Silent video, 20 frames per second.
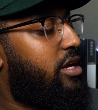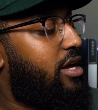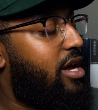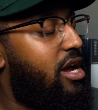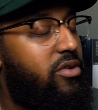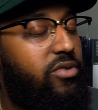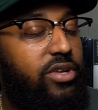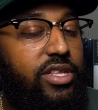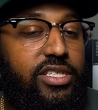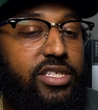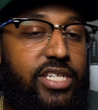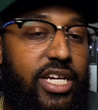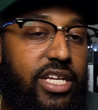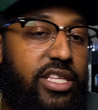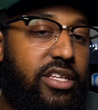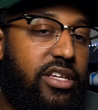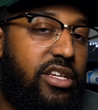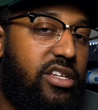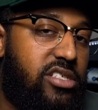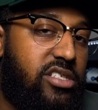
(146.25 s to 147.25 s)
I really take
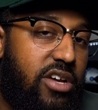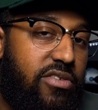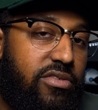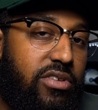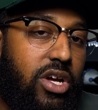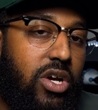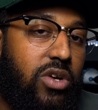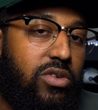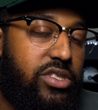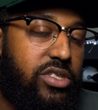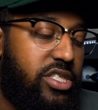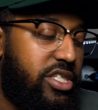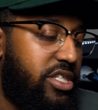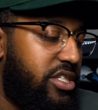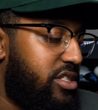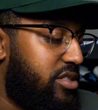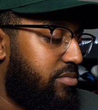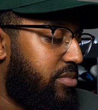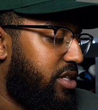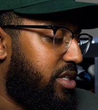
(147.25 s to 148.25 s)
these over the
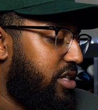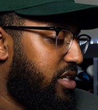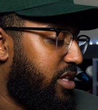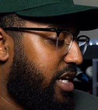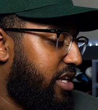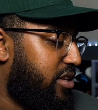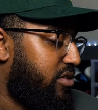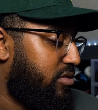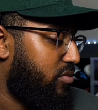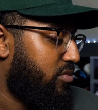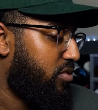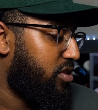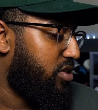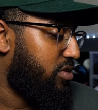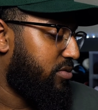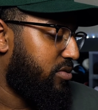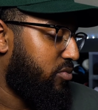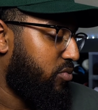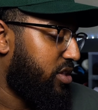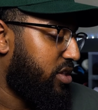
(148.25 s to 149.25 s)
OGs, man. Like the with the
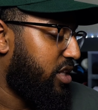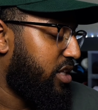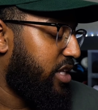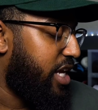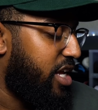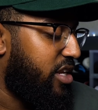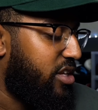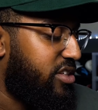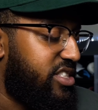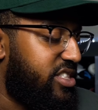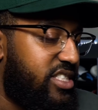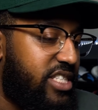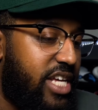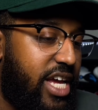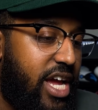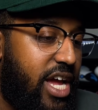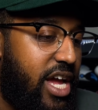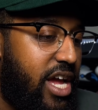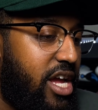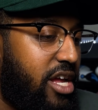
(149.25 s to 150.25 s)
with the net on the
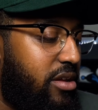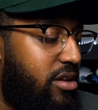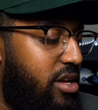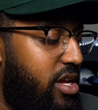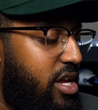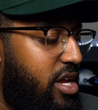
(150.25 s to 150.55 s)
side.